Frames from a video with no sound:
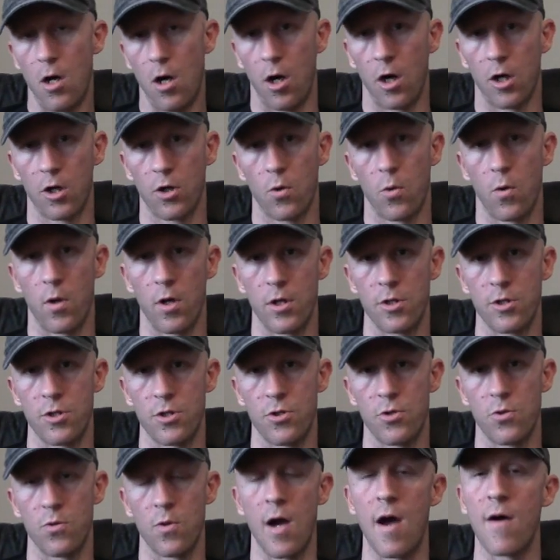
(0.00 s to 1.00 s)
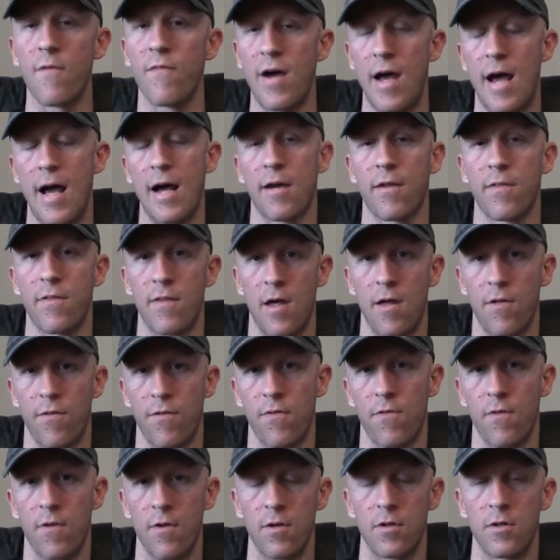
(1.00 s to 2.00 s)
are going to have
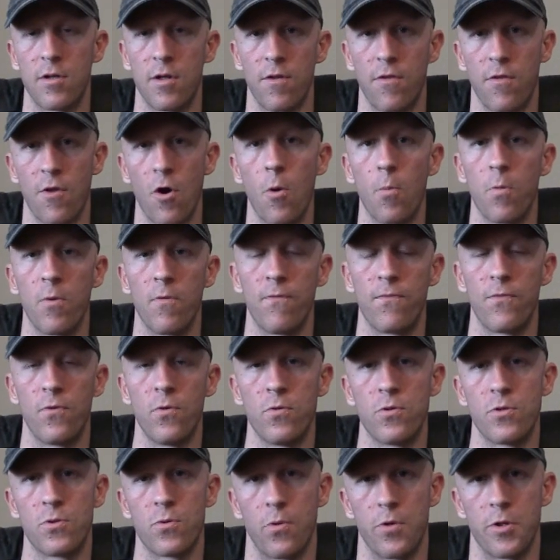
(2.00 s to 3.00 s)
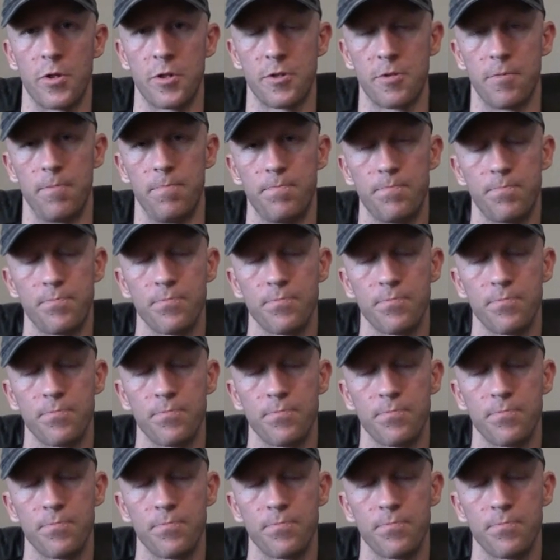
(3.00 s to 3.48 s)
access to this open food source.